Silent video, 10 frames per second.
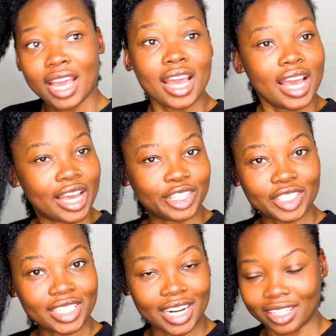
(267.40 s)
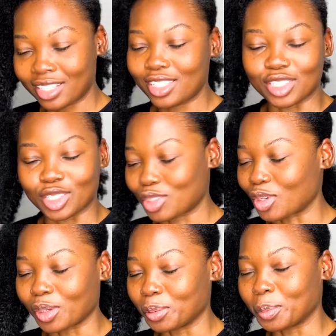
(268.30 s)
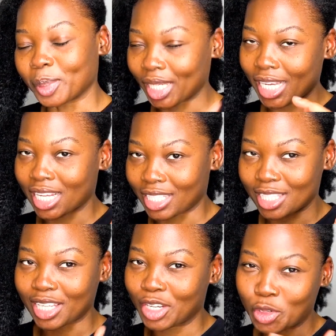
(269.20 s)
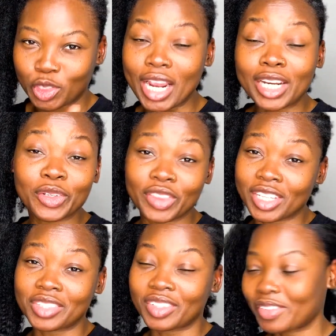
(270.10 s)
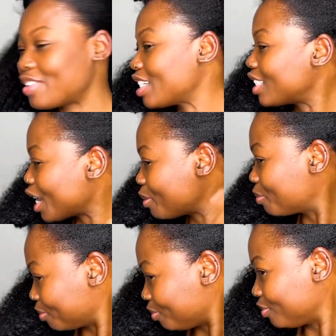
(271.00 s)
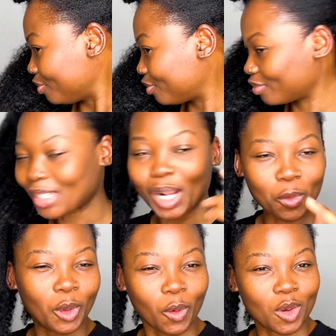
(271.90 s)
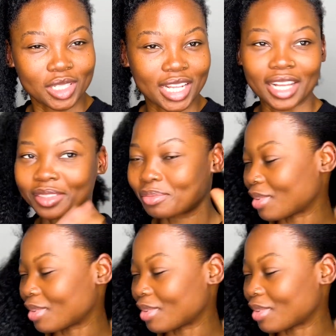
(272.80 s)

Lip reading: hair, shouldn't I? This is a struggle, but yes, trying new things for the first time will cause that.